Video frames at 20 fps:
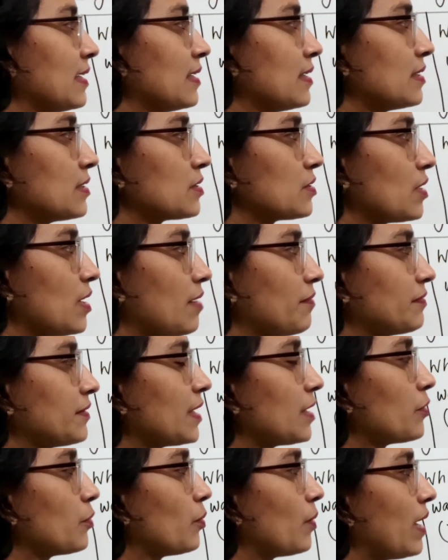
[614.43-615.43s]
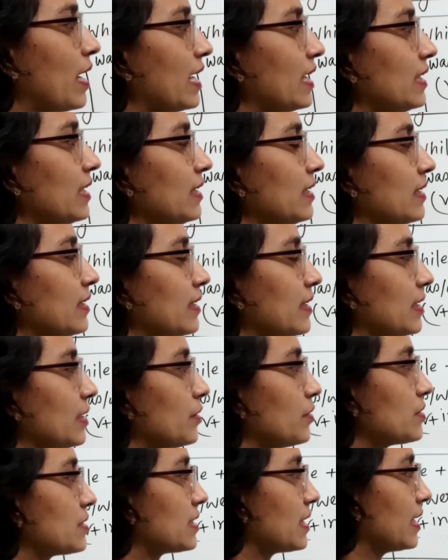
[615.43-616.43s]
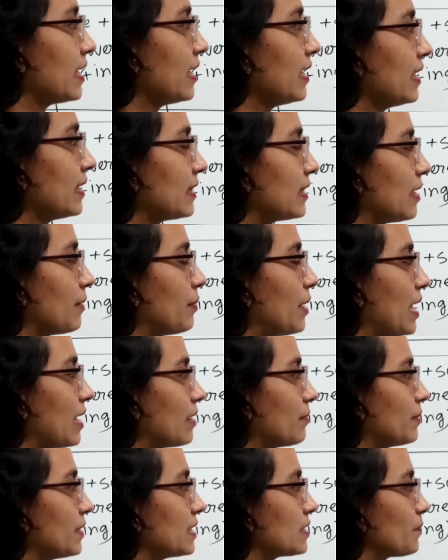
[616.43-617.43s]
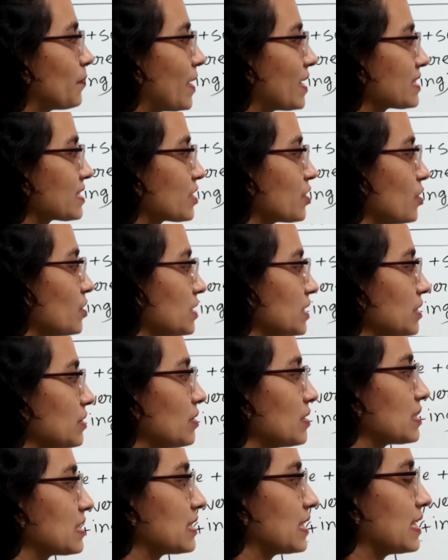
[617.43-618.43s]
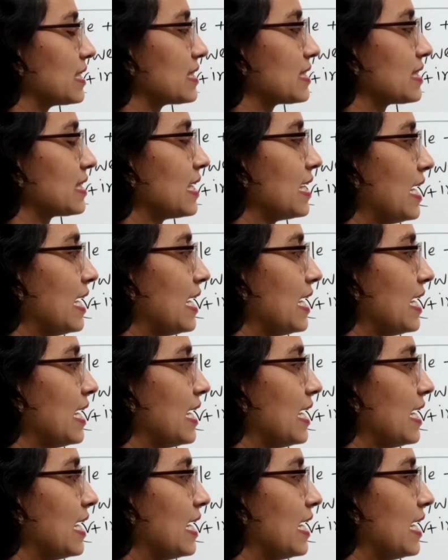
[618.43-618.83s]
So after while, you see the verb is past continuous tense